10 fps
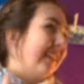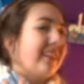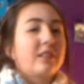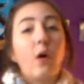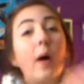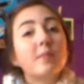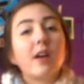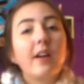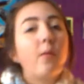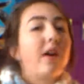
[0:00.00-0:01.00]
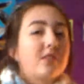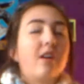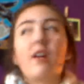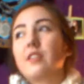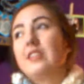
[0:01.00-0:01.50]
So I'm trying to watch
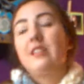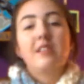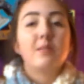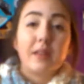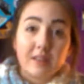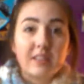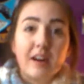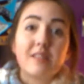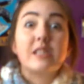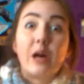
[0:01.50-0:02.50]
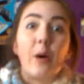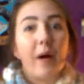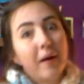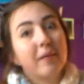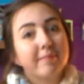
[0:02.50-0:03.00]
all the seasons, but there's a ton, so
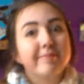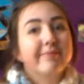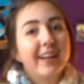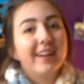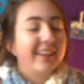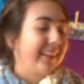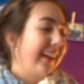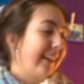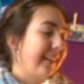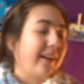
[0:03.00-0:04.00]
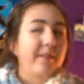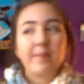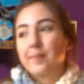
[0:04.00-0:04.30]
I'm getting there.